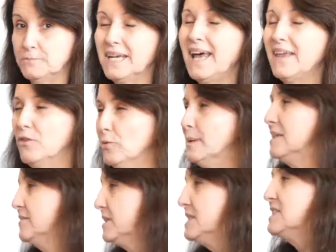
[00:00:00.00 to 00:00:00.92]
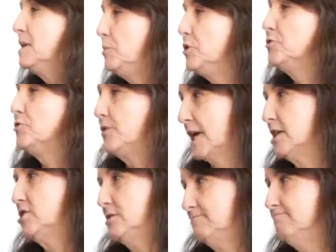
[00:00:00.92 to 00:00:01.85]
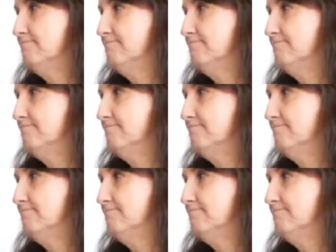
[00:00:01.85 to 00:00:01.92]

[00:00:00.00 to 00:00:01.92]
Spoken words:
But I do believe it is immune reaction.